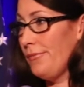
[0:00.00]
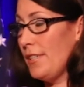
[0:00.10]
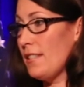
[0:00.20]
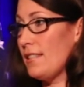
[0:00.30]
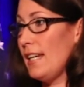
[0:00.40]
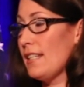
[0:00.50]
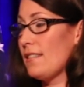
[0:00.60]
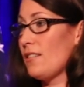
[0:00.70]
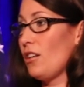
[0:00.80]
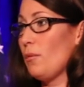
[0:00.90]
His
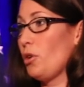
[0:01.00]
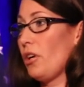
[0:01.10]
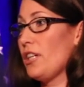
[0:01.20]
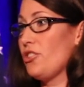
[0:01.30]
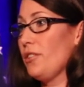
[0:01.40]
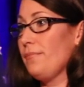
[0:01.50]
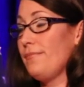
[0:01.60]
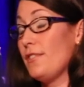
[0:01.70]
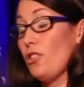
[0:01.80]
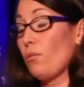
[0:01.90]
stances on immigration
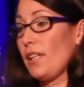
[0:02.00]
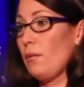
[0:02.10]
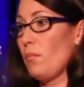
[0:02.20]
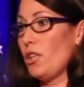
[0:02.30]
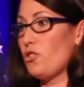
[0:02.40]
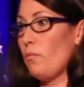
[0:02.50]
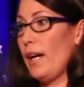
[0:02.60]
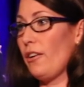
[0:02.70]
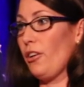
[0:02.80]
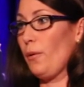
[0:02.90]
don't get much
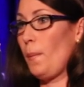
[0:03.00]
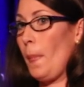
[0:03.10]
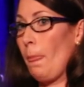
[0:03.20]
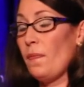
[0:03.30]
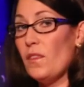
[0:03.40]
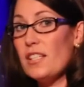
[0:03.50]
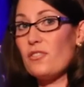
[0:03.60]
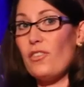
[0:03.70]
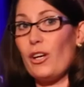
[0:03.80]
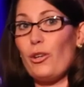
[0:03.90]
better.
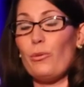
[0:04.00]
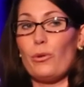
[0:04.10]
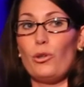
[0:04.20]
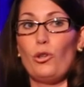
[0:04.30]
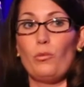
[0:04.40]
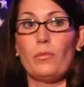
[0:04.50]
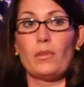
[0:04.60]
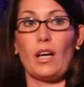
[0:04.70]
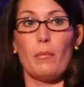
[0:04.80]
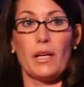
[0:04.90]
This very room,
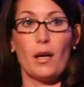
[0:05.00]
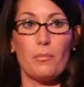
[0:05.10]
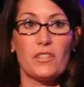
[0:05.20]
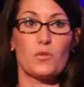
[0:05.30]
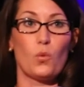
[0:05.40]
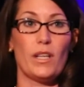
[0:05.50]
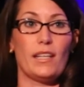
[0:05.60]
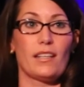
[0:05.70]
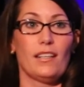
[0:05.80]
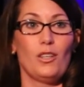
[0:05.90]
coming up this
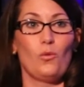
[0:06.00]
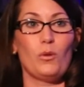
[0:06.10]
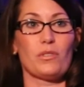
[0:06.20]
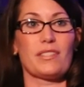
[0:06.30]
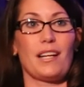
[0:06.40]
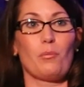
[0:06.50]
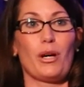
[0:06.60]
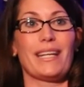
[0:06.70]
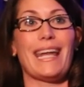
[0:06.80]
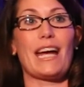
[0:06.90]
week, we will
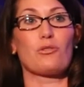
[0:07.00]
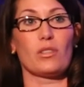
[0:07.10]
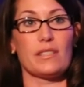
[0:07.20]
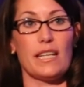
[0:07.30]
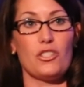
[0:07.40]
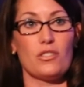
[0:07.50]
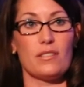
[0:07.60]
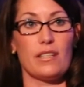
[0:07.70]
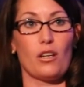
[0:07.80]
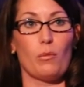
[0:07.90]
celebrate a naturalization
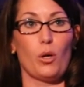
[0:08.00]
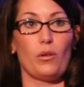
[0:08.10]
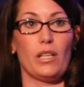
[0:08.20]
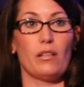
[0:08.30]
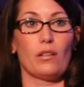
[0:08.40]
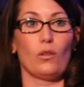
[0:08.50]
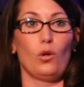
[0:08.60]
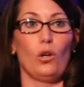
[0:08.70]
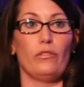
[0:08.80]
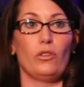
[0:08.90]
ceremony here in
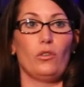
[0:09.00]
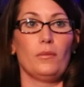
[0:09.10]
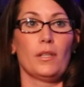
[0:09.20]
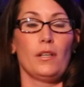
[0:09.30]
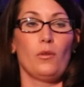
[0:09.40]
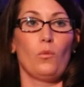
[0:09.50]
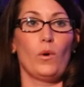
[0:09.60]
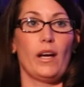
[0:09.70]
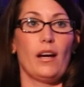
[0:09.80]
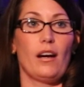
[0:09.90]
Louisville,
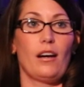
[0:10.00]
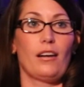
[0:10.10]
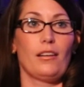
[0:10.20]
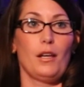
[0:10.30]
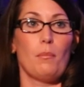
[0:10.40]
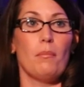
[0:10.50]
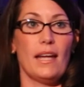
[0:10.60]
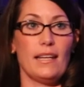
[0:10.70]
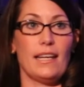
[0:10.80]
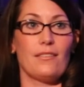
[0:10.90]
where
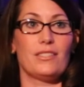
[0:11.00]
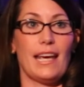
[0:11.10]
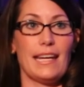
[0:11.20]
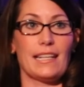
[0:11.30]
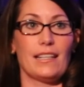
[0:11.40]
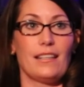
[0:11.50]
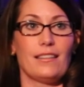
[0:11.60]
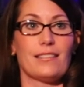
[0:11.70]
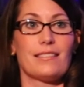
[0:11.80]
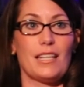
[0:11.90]
many have taken
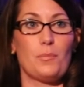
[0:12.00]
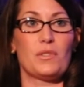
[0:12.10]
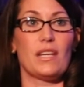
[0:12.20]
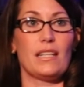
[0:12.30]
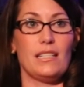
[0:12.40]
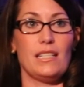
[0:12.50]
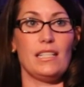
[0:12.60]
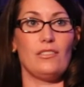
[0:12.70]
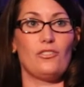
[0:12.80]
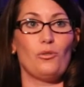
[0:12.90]
the steps they
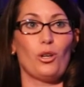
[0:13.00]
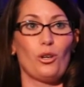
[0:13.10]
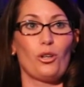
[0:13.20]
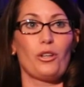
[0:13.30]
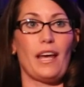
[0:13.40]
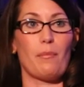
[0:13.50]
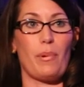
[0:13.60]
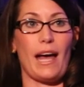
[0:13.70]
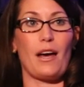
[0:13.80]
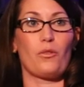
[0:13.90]
need to earn that
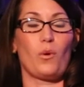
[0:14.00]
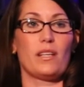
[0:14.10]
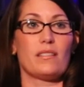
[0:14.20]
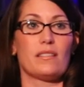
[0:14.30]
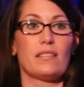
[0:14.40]
pathway to